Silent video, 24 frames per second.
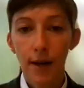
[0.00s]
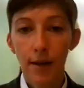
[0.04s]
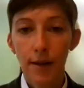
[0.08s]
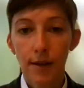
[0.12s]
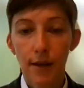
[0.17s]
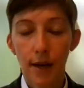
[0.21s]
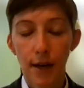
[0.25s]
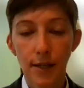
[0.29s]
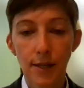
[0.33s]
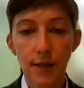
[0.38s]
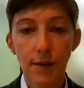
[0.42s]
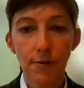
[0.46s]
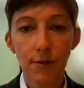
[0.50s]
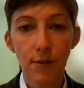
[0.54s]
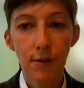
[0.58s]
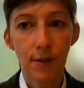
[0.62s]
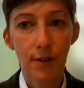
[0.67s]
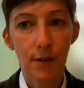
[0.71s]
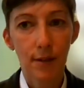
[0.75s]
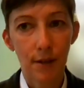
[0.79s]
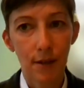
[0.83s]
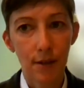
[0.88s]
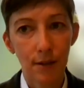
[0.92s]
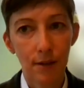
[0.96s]
I, I
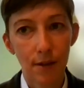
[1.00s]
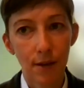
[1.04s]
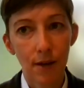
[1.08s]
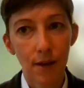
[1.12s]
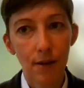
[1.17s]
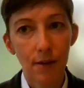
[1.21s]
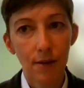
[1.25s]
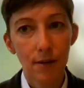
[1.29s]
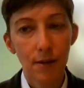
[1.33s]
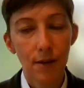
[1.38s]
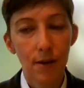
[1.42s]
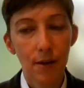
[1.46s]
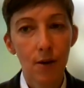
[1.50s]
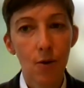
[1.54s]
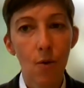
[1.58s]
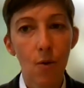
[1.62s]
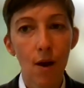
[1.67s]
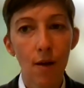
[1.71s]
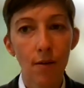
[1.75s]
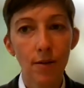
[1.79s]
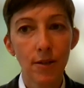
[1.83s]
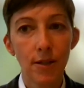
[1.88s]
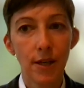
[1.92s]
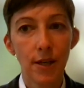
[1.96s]
definitely think that that
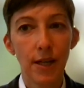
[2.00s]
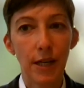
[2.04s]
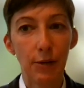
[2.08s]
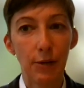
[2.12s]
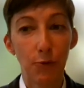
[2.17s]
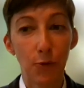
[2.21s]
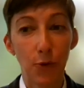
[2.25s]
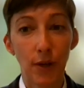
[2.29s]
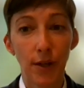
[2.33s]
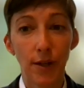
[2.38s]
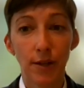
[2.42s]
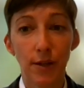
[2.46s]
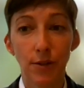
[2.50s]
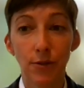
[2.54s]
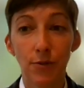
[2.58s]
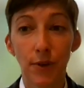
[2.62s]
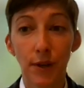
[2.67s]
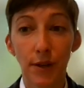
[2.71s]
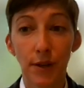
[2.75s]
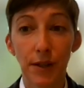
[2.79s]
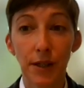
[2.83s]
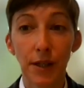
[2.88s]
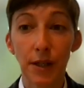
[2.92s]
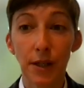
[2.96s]
qualitative work is
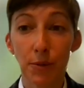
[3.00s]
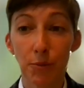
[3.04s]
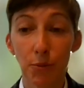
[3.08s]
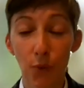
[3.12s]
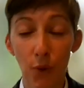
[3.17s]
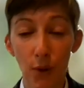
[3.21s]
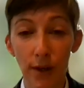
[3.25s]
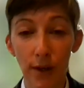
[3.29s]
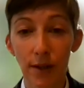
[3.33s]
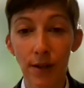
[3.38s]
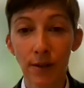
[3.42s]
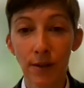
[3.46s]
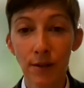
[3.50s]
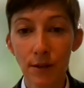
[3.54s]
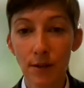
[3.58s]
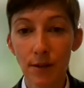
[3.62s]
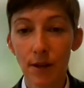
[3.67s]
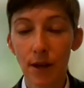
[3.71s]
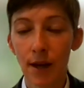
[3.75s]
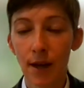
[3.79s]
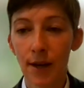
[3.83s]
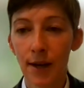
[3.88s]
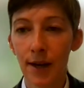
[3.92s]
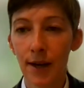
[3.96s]
very important,
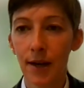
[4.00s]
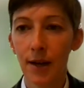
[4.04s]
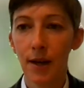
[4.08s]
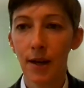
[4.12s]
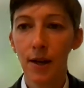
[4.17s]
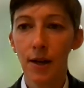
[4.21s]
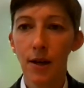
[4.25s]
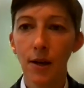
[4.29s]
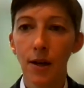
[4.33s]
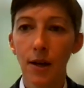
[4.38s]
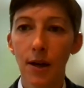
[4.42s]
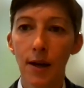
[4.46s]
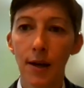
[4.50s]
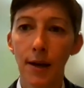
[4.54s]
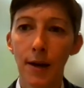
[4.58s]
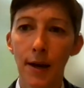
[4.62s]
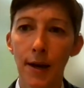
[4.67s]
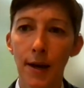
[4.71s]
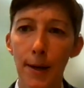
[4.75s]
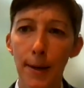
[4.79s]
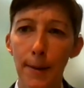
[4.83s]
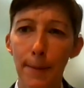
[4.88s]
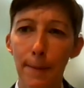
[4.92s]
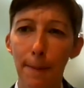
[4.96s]
and I and
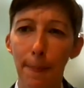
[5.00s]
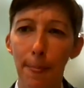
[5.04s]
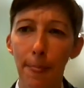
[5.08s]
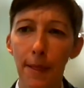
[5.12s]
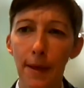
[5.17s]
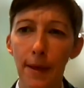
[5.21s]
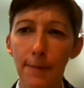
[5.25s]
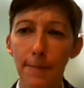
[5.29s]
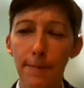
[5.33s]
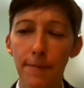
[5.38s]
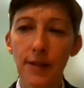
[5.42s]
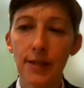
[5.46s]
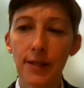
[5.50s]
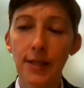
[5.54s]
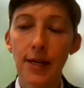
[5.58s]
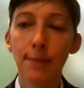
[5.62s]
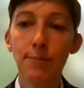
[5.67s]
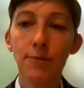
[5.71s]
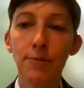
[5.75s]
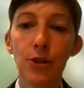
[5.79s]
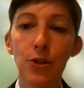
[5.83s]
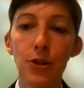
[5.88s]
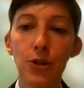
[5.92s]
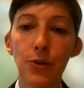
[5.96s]
I
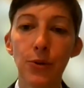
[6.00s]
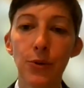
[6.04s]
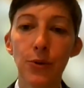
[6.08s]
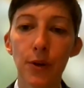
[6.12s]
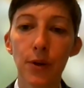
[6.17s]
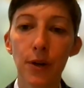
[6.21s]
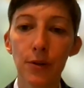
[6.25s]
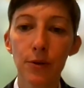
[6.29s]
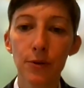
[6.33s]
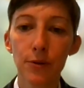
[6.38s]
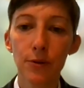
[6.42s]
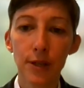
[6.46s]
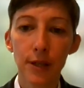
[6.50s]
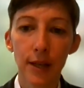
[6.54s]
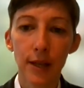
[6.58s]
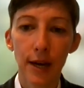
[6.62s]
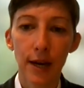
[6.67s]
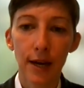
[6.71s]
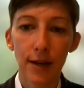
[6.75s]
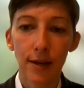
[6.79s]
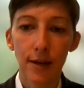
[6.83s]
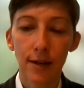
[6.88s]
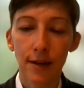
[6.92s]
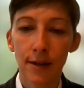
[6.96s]
attempted to allude to
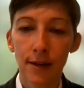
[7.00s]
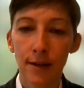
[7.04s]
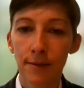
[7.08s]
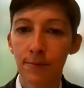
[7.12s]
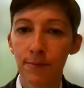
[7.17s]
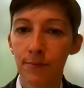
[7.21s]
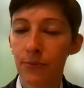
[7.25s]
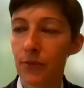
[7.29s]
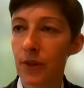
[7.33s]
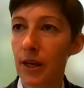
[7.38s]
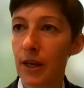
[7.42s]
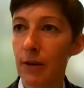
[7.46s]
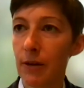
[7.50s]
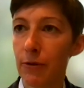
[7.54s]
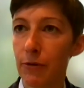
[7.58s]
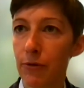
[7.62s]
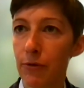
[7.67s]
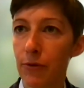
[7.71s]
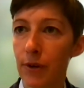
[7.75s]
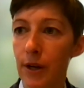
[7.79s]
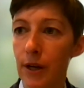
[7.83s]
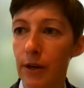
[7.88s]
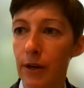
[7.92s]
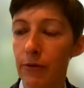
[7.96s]
that um,
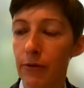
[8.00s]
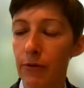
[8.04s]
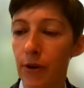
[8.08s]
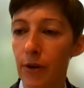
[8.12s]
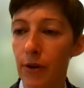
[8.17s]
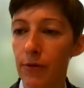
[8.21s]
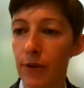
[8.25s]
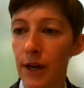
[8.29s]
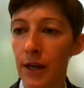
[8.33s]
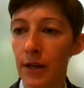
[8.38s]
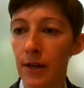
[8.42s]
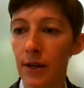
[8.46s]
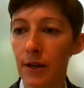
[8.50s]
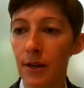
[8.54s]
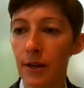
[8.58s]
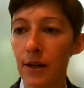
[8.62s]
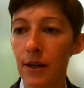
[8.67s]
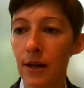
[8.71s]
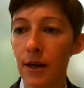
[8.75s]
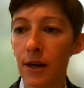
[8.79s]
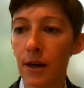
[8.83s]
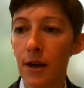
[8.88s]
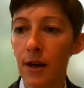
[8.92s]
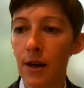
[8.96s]
if if
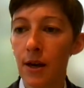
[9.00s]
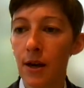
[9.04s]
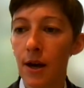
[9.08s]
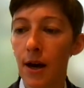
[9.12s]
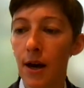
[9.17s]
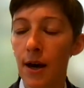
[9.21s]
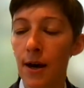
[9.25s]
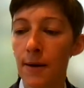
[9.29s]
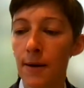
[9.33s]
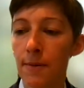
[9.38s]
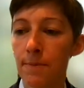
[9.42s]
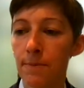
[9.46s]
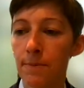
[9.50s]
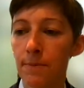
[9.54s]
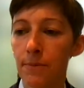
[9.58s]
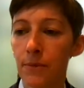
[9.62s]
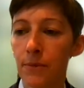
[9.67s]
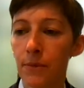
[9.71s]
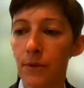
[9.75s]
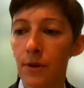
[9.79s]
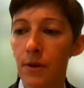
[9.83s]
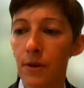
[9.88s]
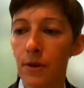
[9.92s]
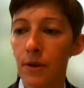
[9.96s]
offhandedly um,
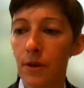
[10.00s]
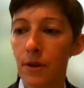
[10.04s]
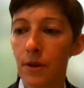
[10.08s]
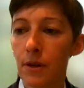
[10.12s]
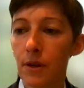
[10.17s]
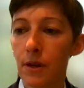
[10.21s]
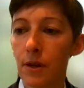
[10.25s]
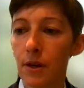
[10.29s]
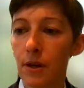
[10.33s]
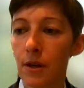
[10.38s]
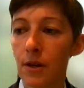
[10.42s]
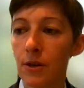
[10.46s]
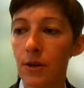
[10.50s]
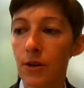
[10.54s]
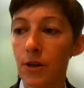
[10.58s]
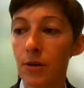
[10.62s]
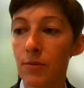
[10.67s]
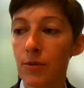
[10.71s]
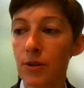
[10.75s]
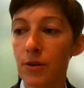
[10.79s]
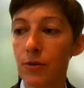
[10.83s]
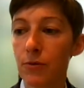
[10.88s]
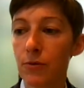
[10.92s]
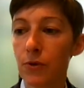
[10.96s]
in
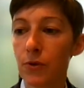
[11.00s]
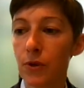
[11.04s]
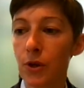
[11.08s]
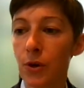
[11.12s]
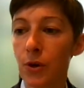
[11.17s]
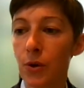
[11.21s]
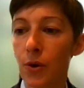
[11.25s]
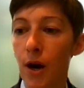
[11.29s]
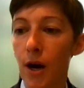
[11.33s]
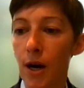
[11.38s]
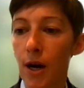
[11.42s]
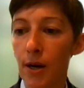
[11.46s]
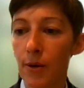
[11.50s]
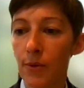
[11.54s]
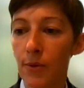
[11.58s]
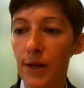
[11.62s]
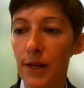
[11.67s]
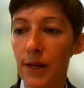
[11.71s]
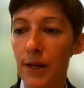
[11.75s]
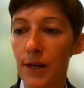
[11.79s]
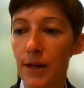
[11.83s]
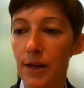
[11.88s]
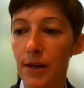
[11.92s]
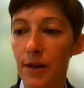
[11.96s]
terms of you know are
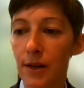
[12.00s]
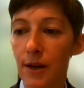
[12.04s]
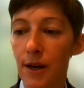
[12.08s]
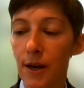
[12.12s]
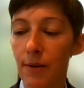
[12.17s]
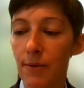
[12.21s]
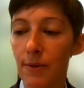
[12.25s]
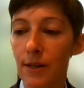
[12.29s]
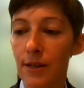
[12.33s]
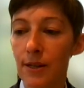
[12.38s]
we are